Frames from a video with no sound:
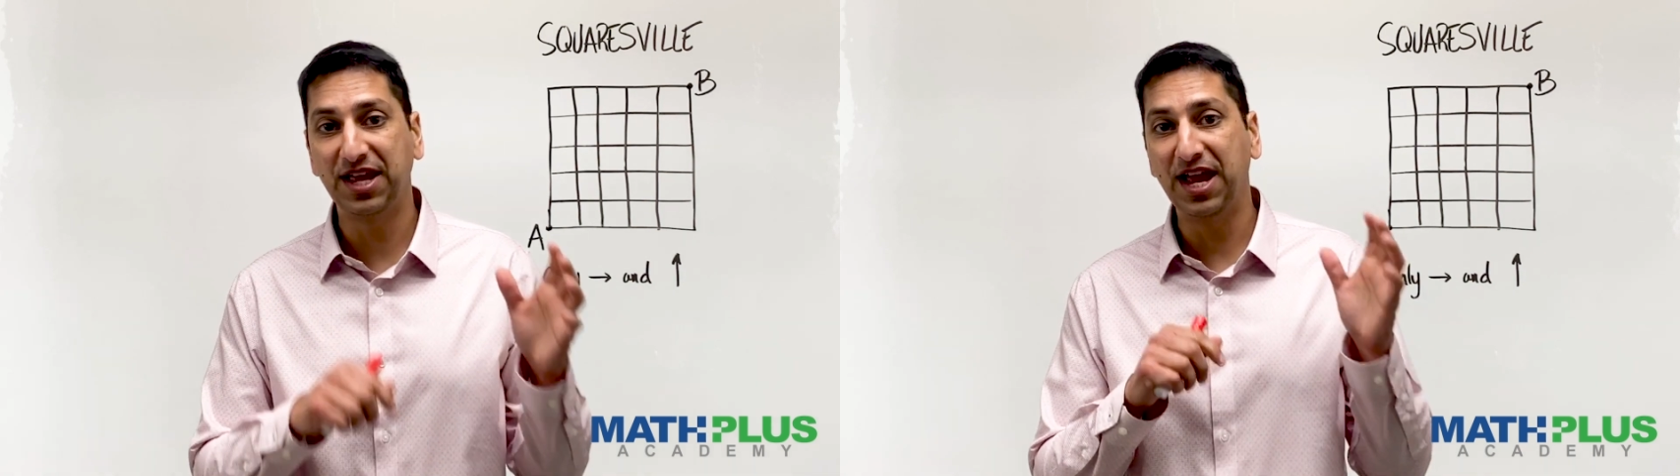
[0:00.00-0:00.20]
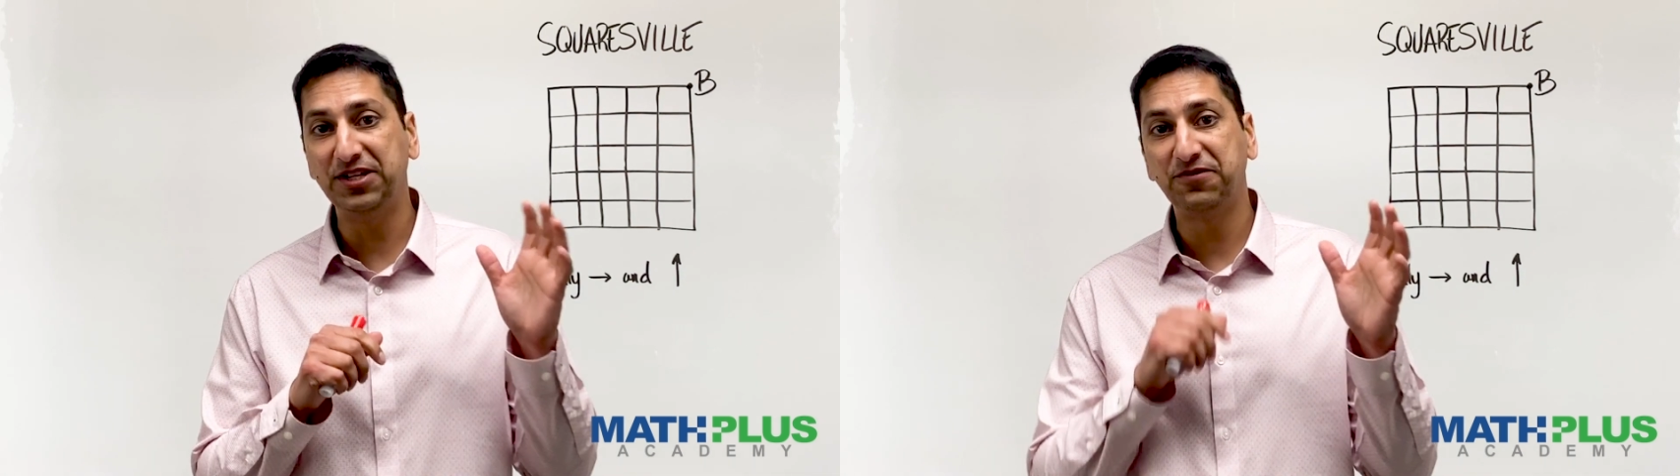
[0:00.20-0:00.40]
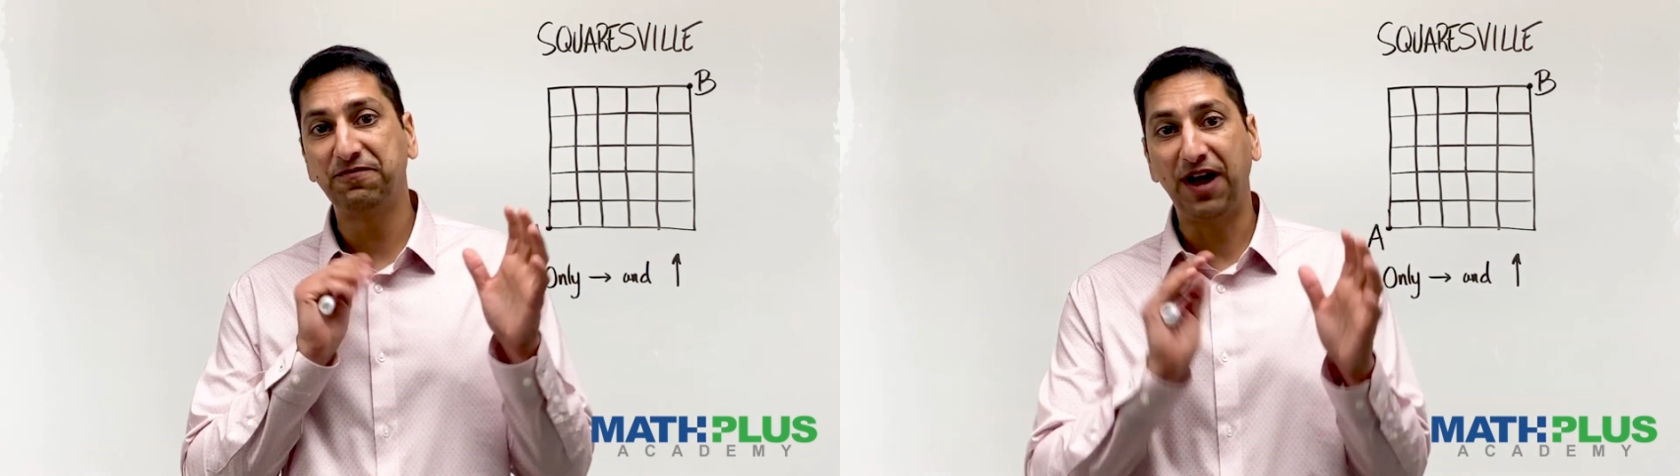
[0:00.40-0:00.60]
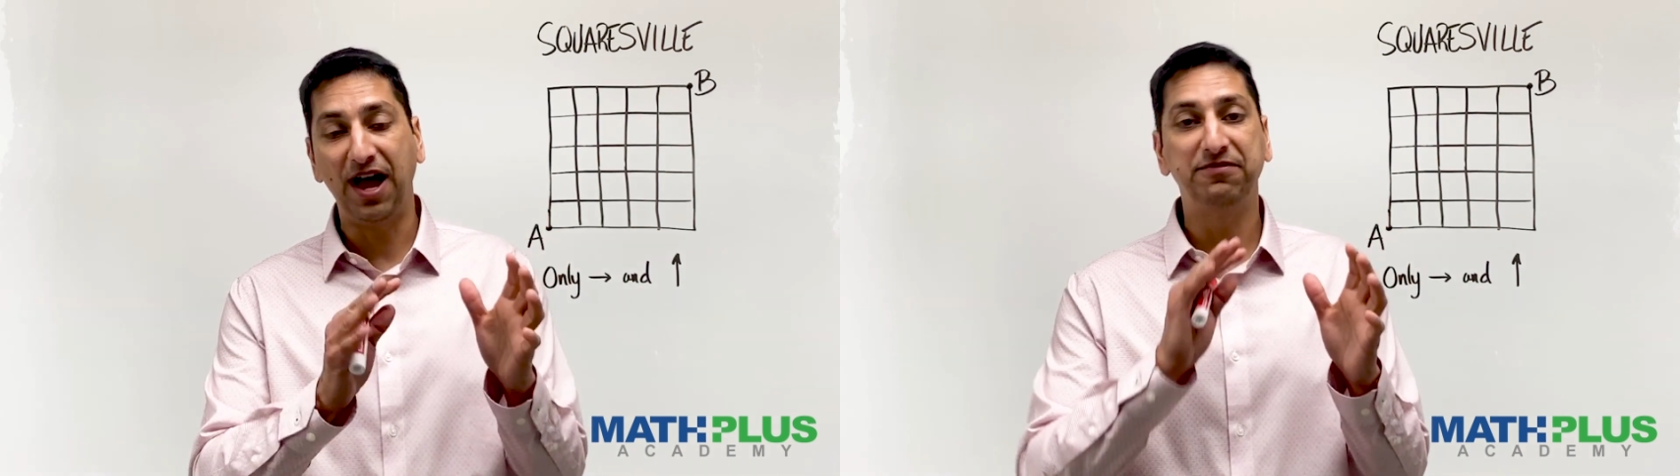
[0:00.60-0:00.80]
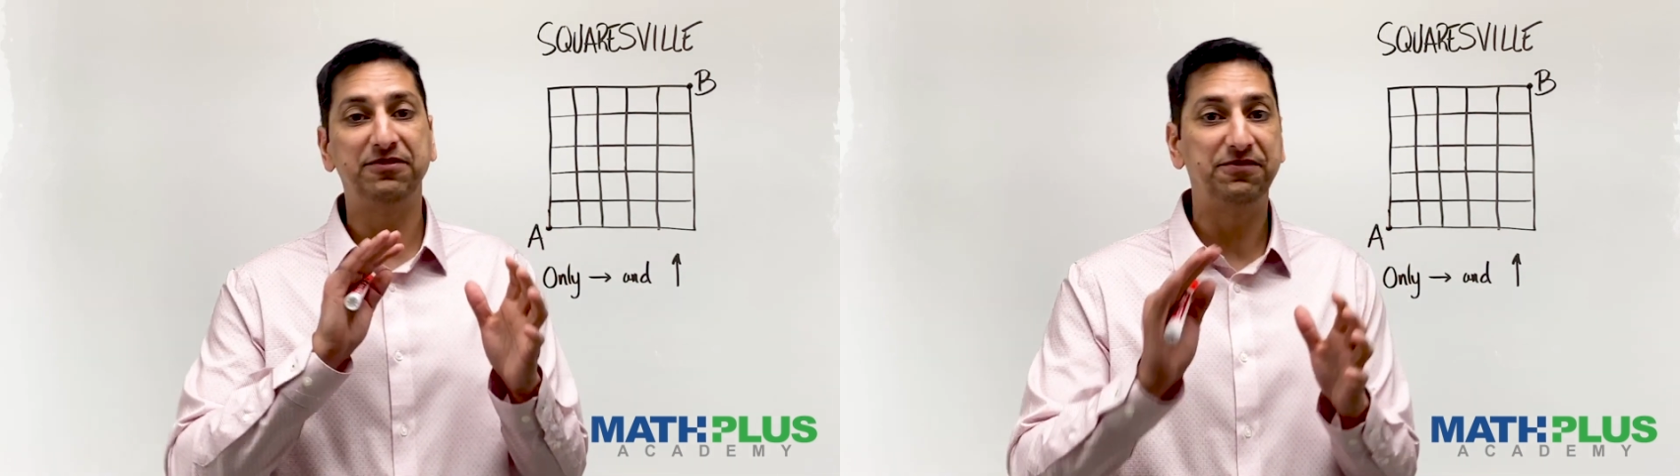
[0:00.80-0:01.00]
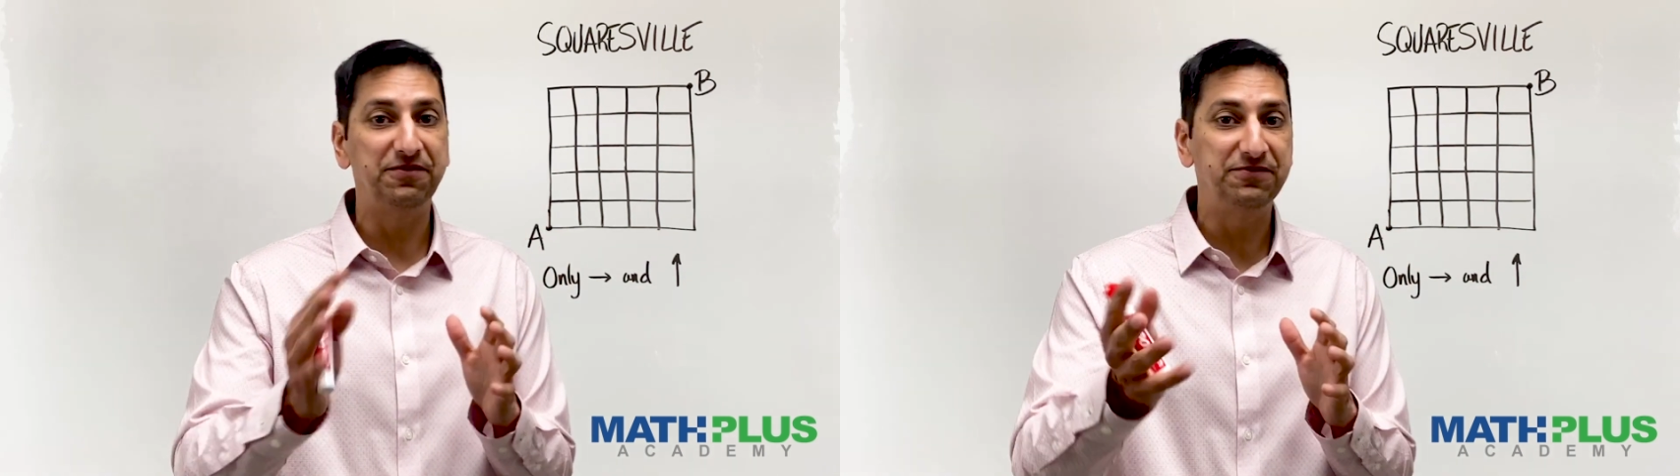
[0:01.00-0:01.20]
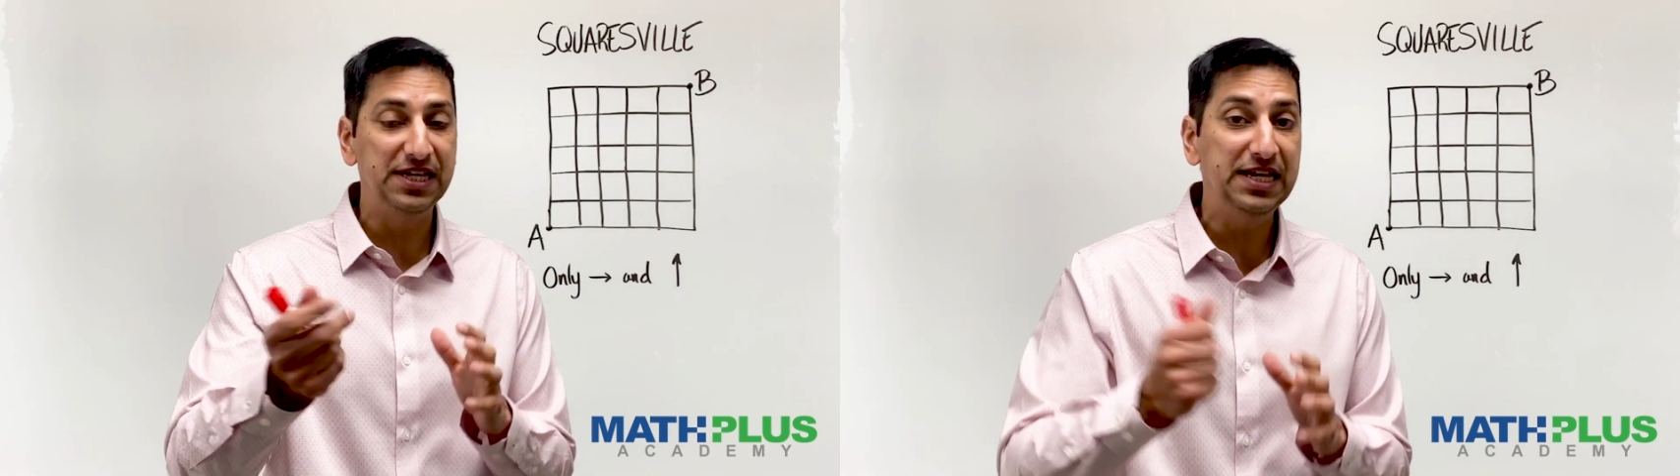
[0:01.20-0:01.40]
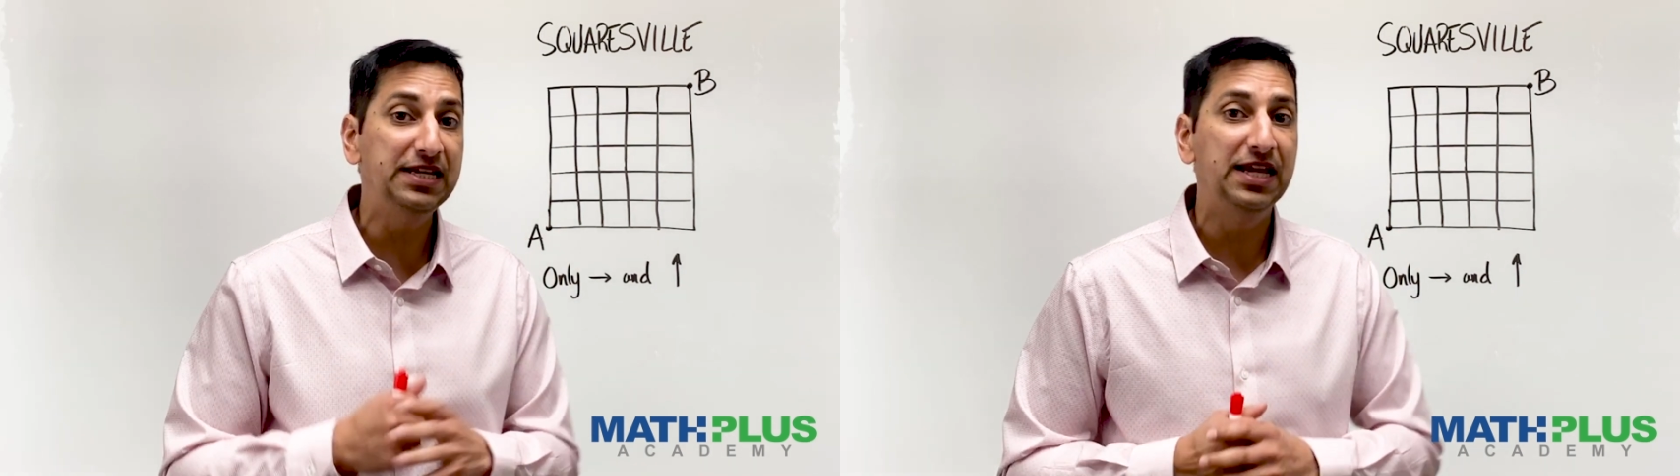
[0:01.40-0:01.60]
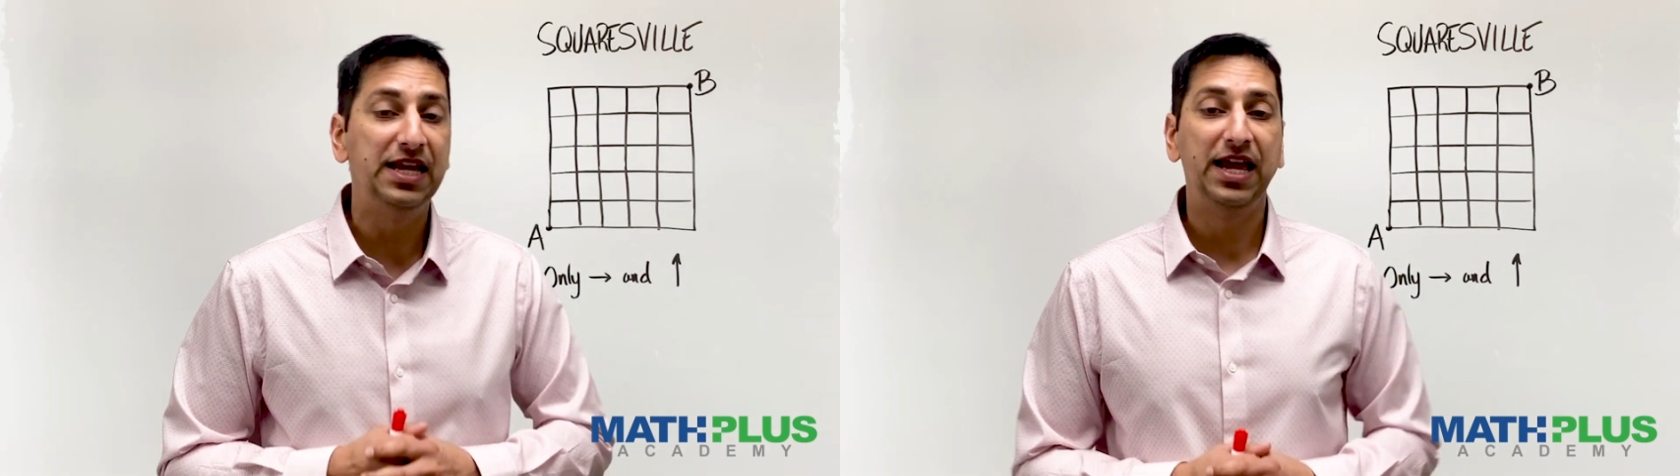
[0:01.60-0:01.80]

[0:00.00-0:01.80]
age 5 to 15,